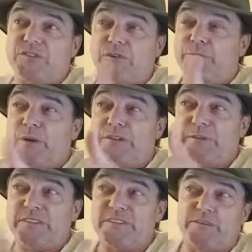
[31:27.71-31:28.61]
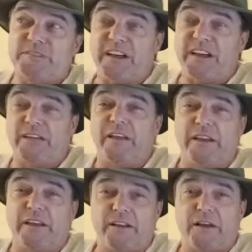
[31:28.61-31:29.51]
So there must be some
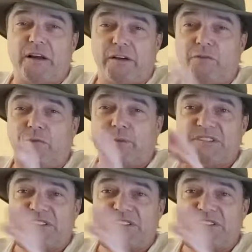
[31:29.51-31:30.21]
government